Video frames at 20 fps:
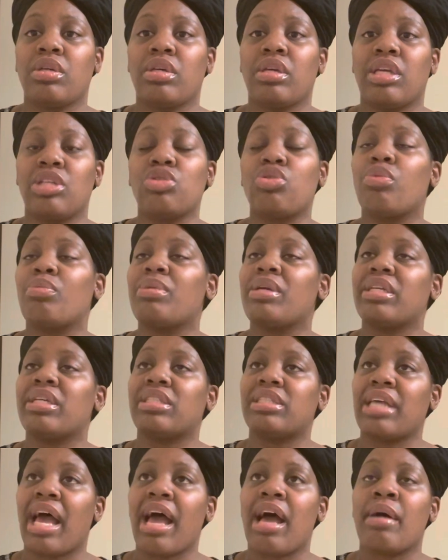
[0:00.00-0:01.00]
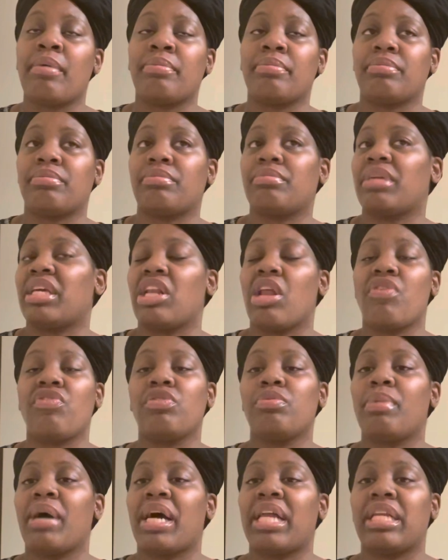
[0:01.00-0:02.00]
It's going to be a time in
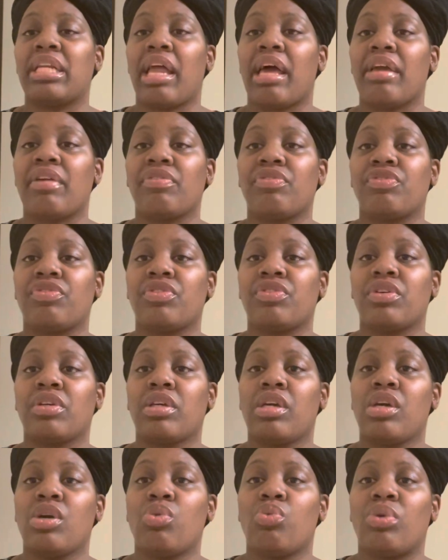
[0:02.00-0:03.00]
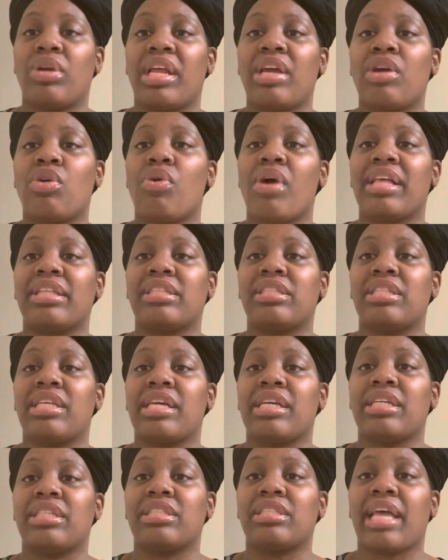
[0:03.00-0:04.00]
everybody's life where they're going to have to
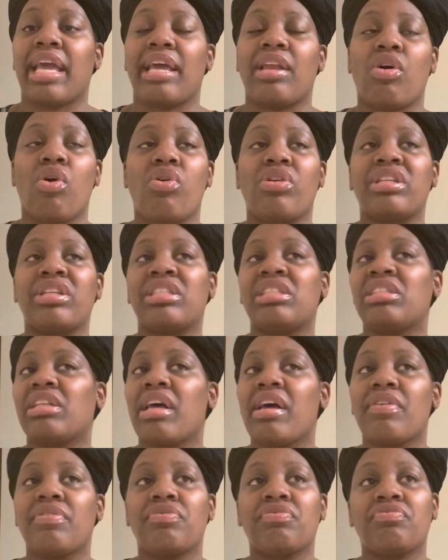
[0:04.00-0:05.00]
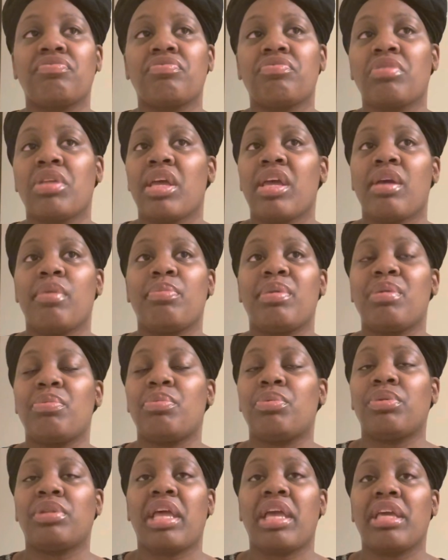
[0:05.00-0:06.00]
take a stand. All this stuff,
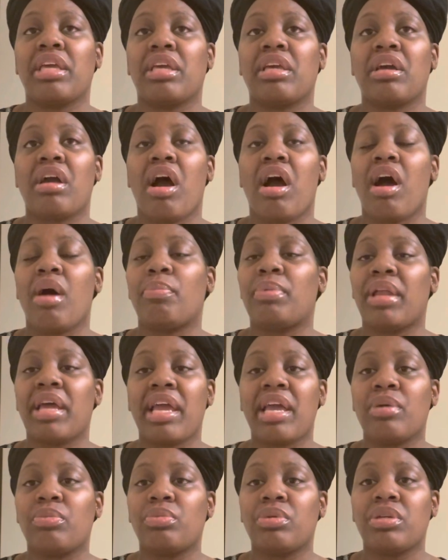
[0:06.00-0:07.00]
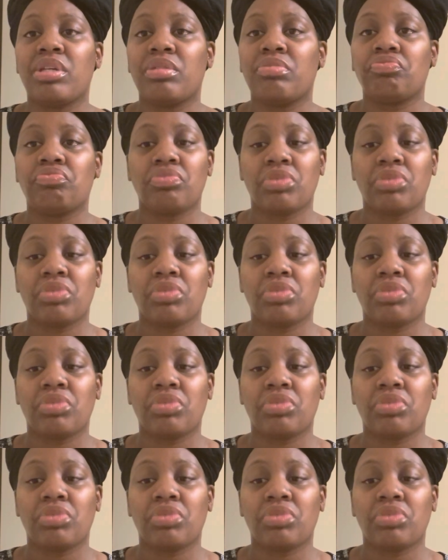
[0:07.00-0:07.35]
people thinking God playing with.